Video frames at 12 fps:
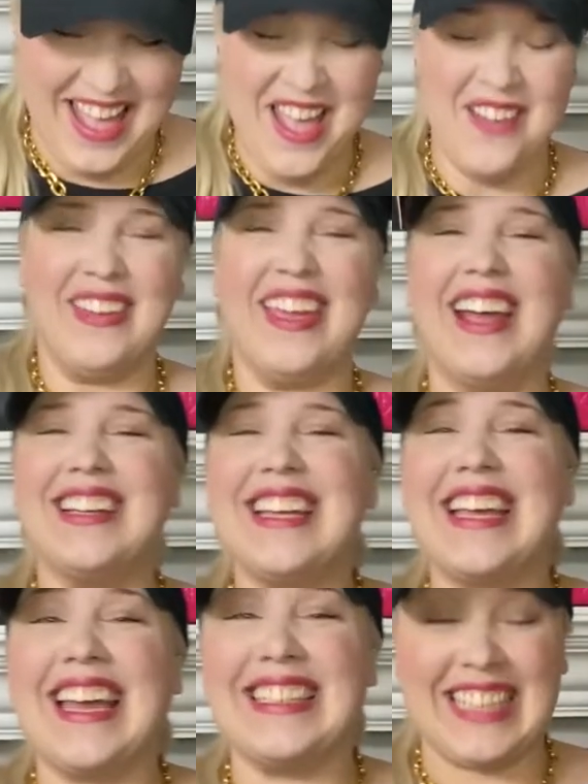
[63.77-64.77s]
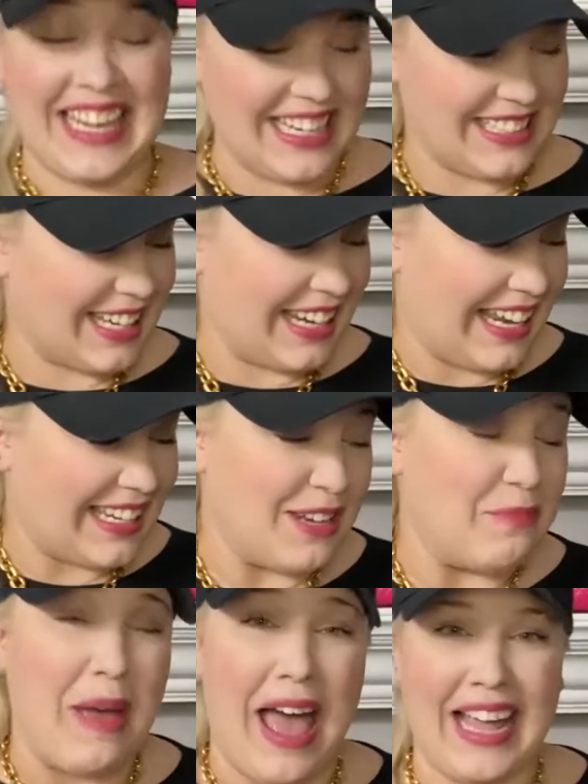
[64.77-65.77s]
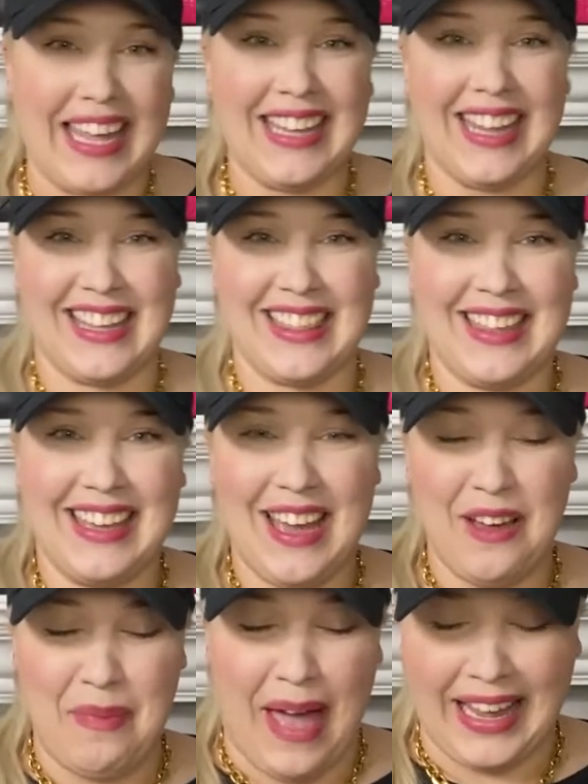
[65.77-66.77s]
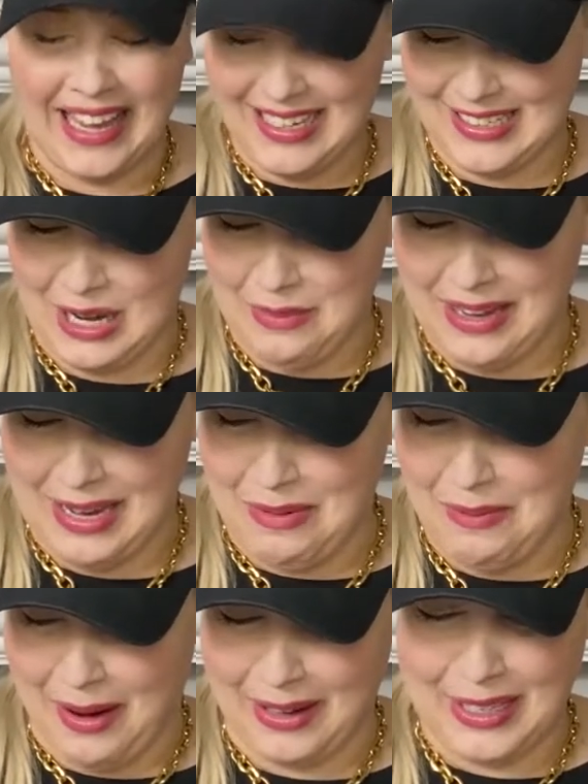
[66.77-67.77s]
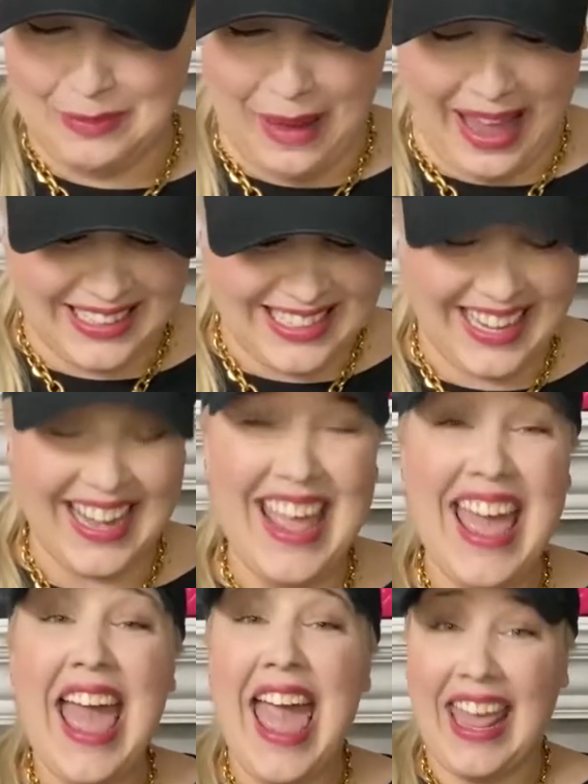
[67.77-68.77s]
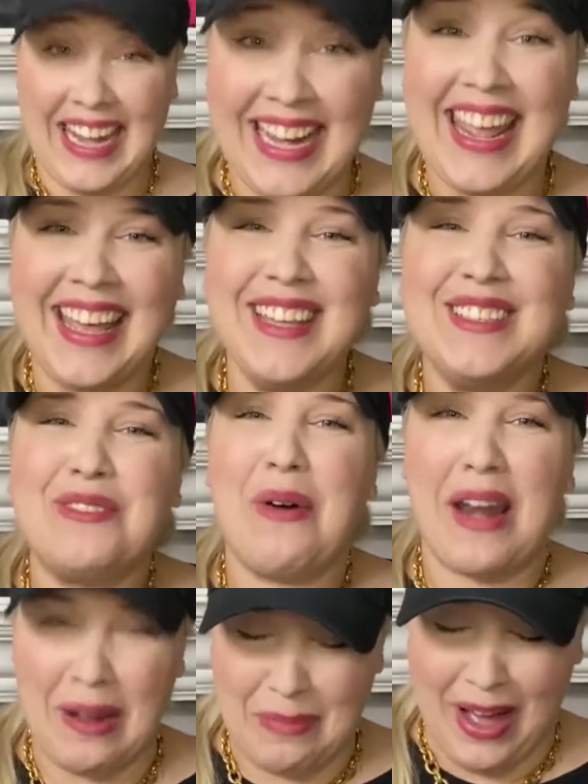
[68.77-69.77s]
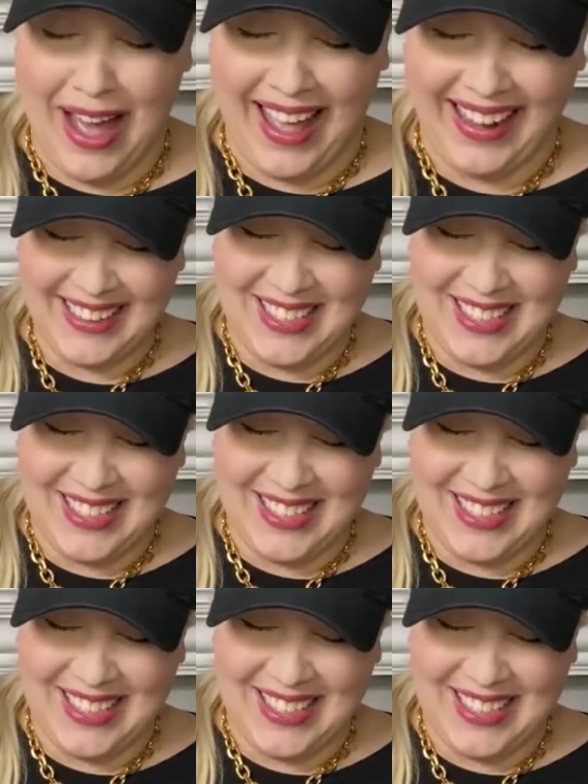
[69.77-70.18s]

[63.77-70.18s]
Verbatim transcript: Because I guess he didn't pack it, like the packing team at Neiman Marcus packed it, and it is what I bought.